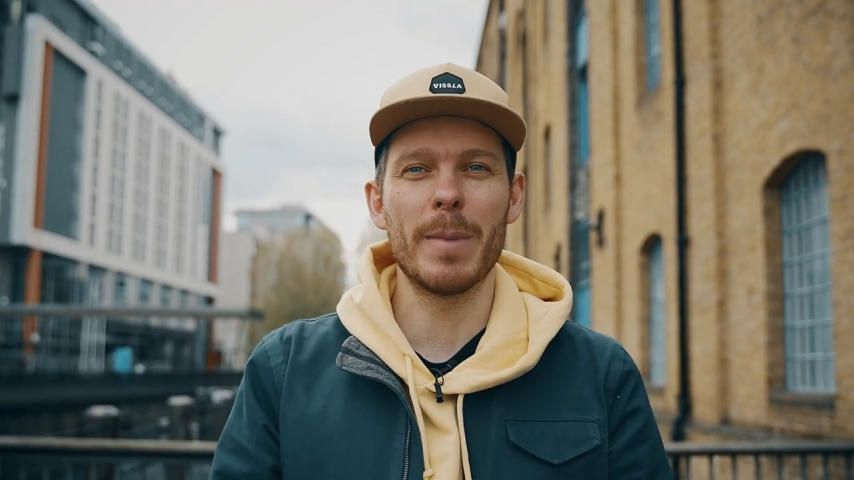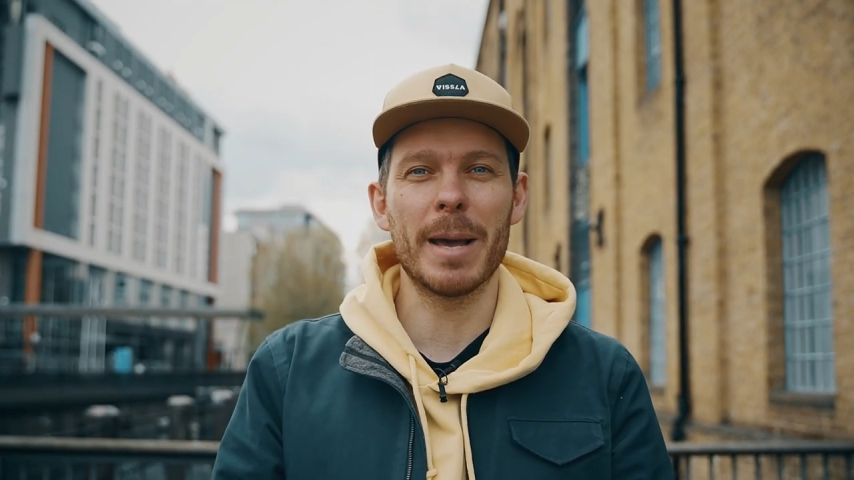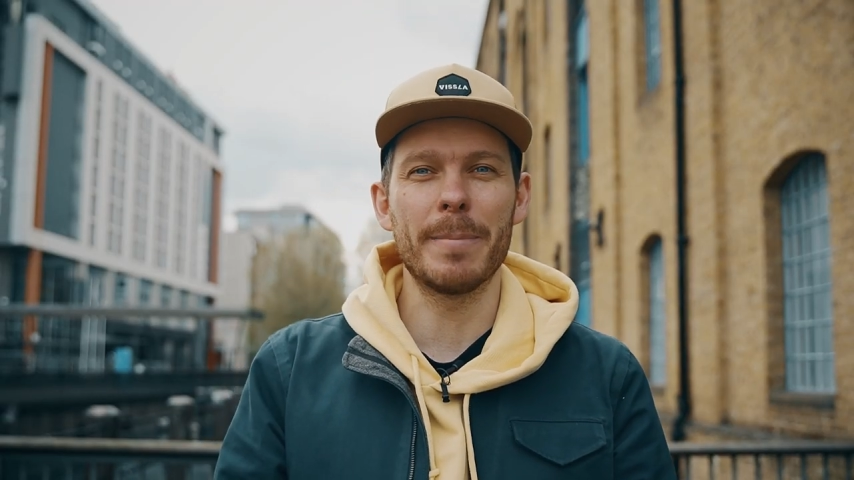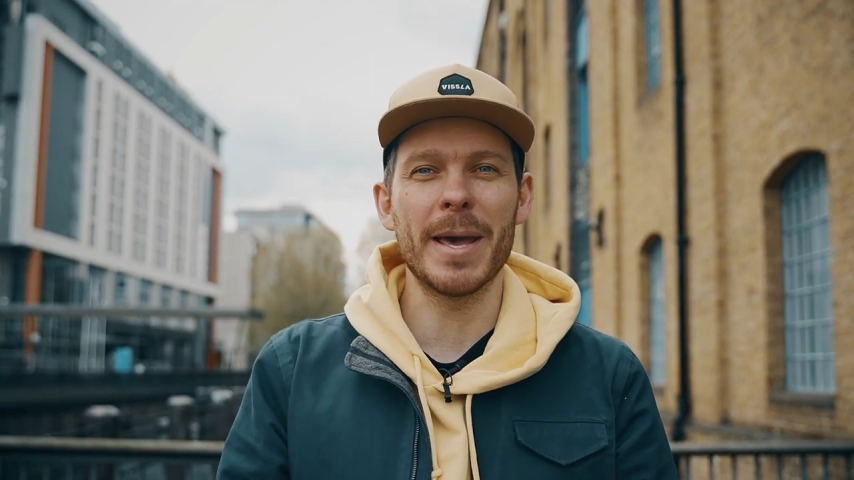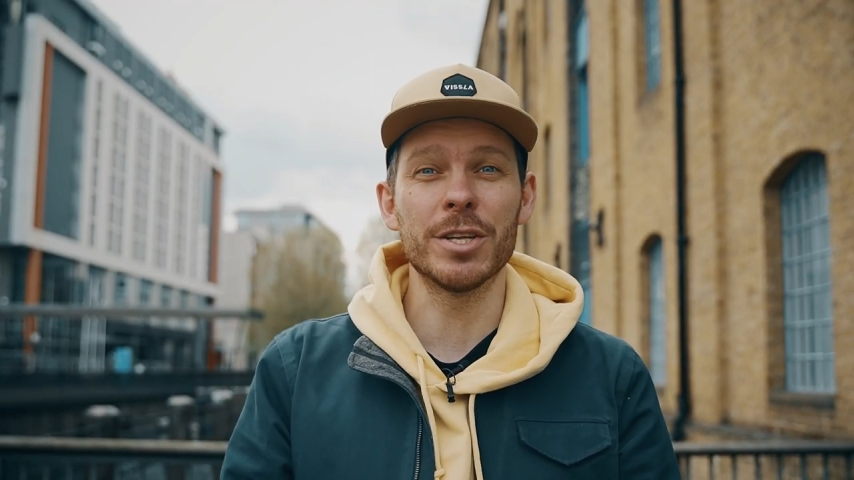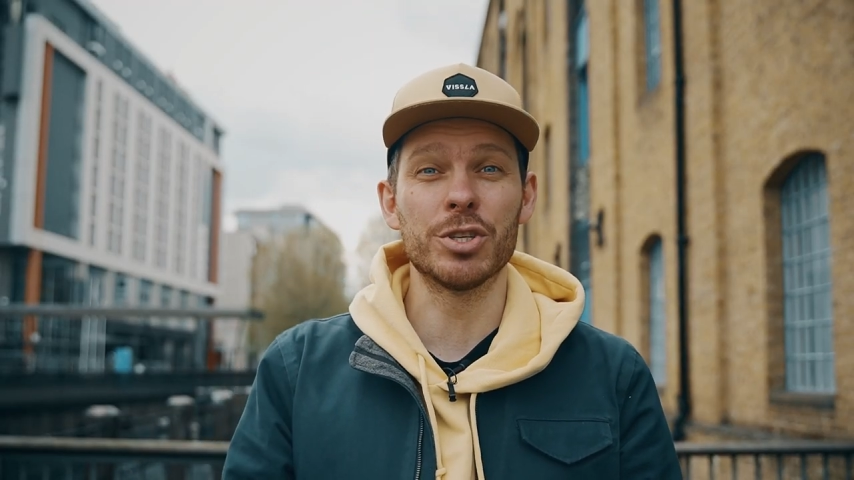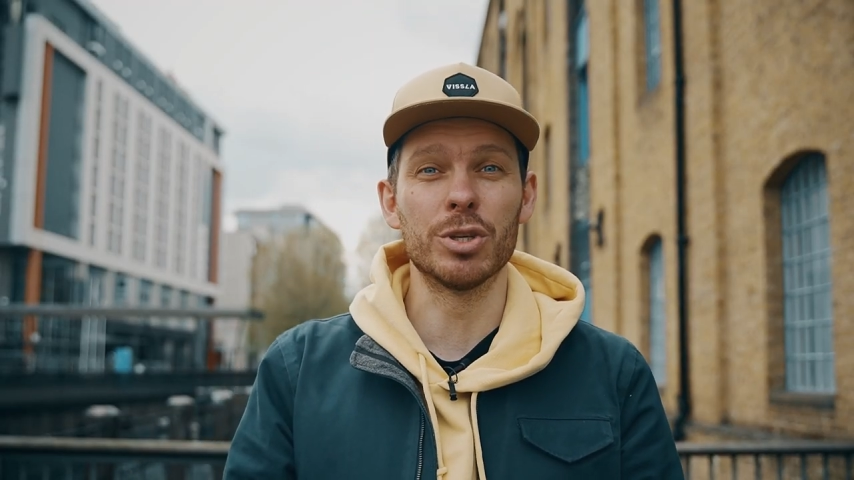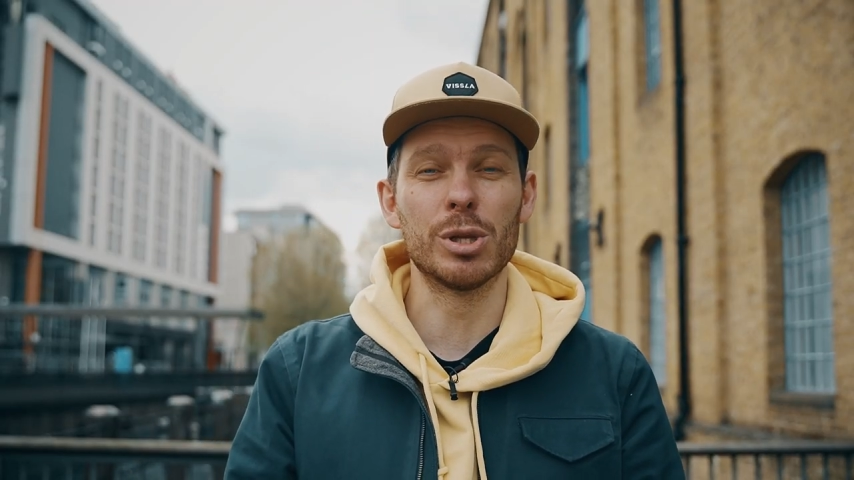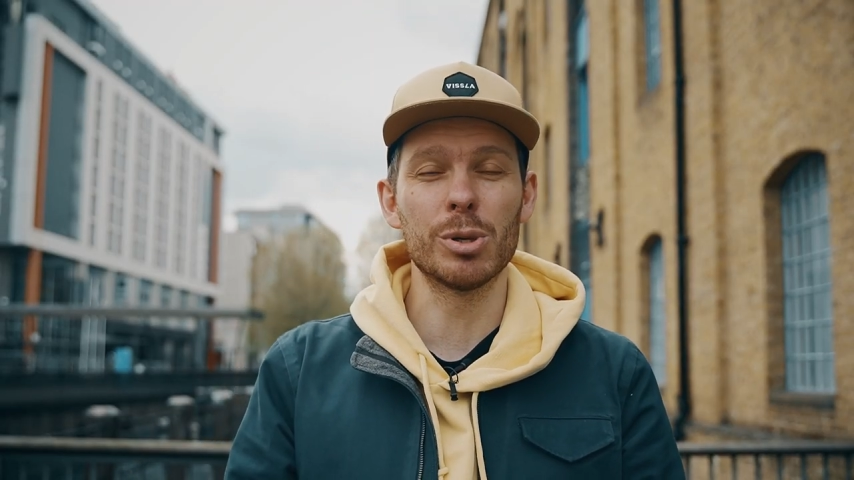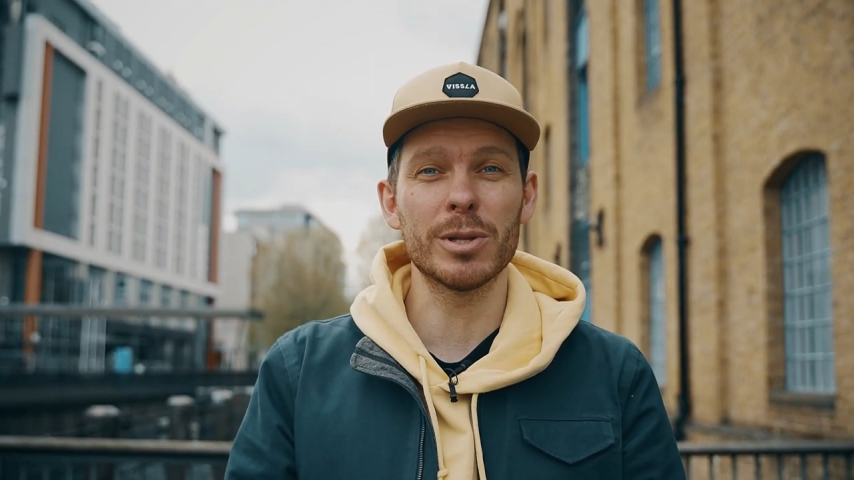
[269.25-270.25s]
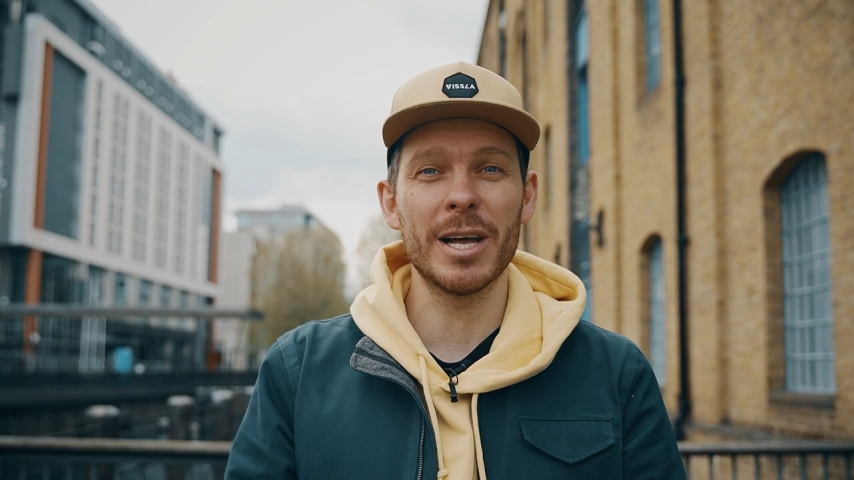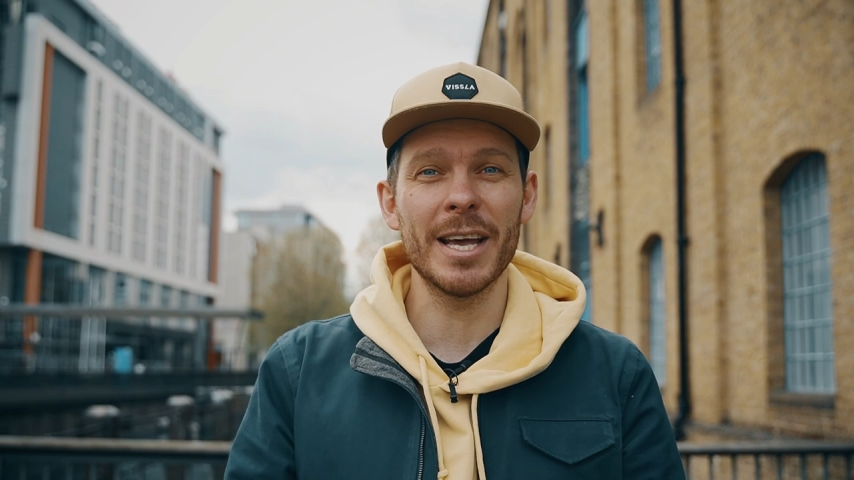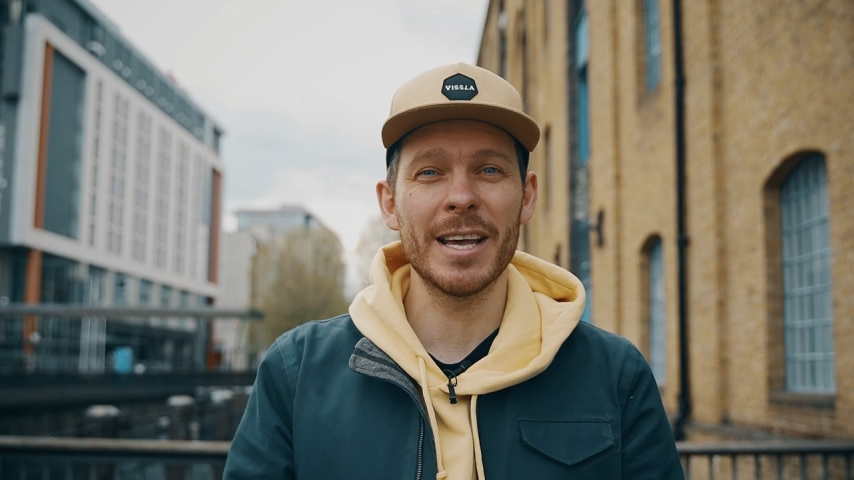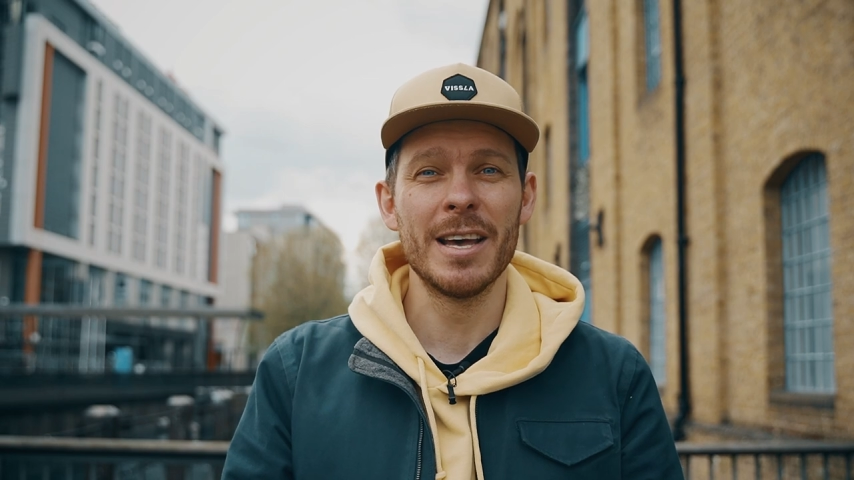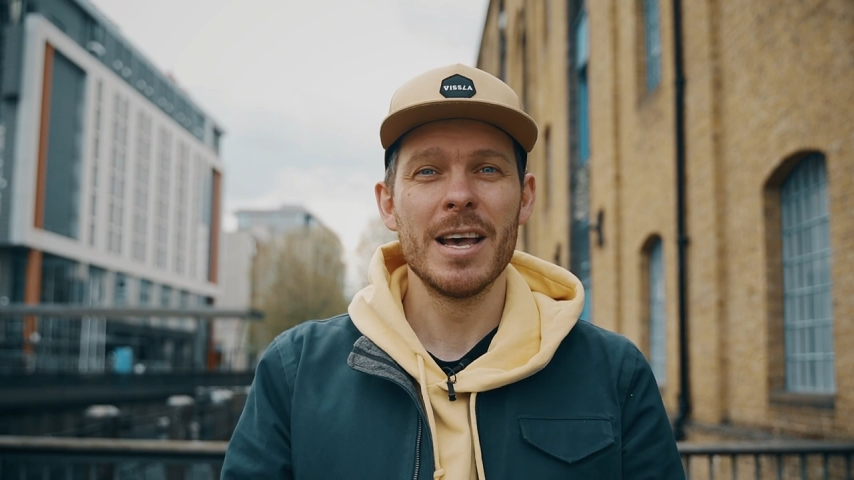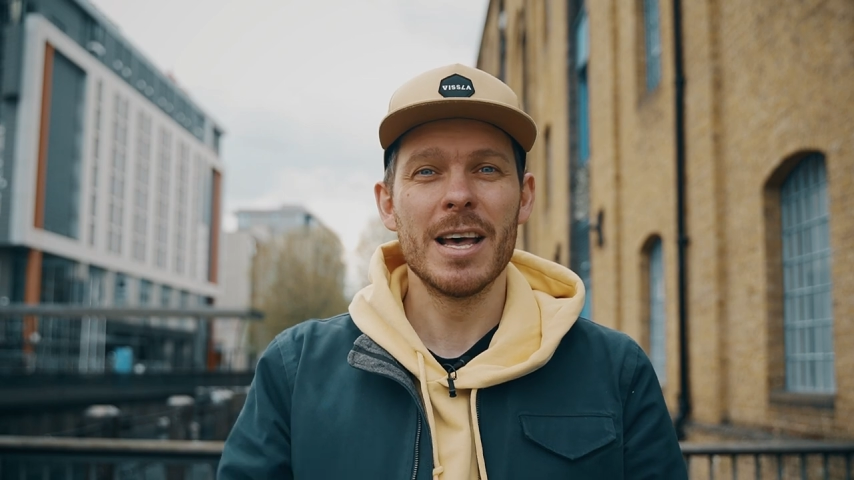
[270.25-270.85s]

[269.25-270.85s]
bikepacking should look like.